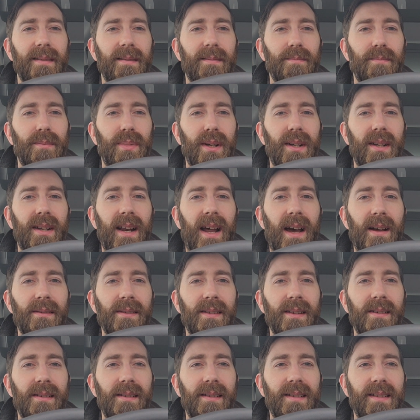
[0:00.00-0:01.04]
put it out
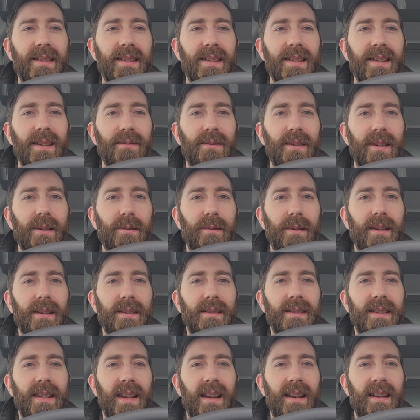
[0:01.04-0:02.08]
there and see if anyone
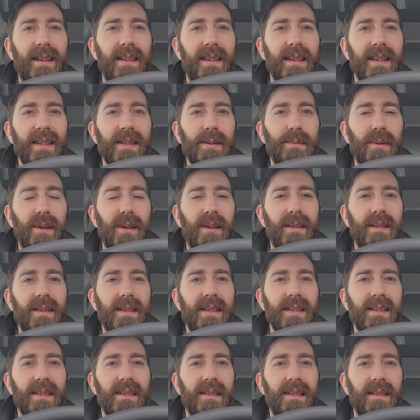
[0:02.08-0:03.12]
else had the
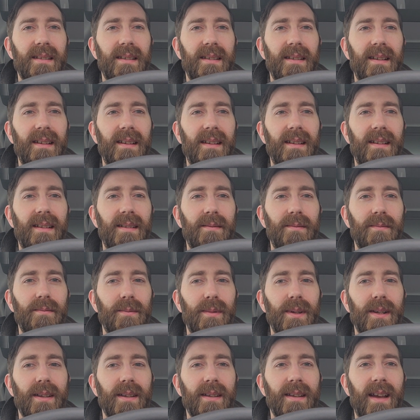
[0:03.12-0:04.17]
experience,
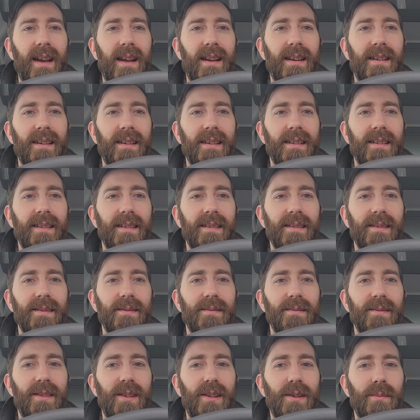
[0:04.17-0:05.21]
and we could kind of,
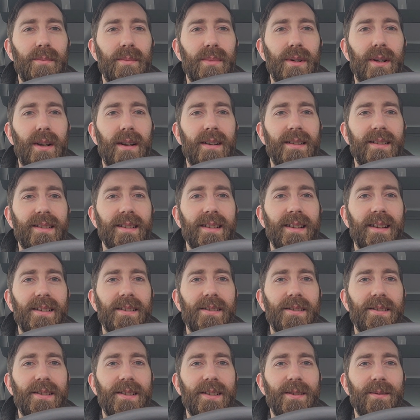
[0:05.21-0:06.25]
you know, put our heads
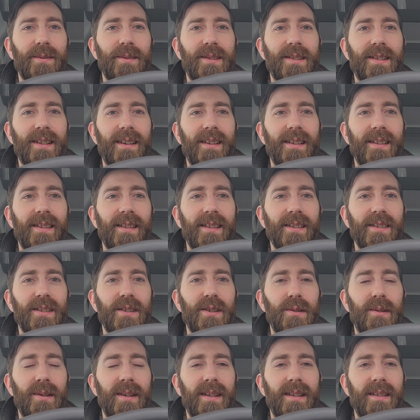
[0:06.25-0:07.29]
together and see if there's anything
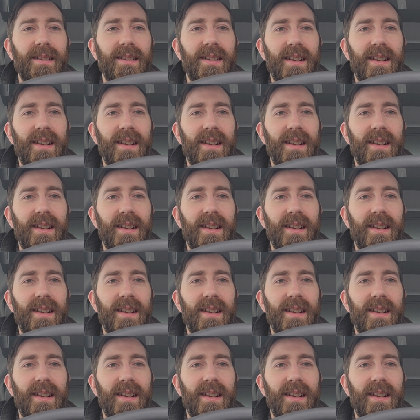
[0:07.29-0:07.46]
to it.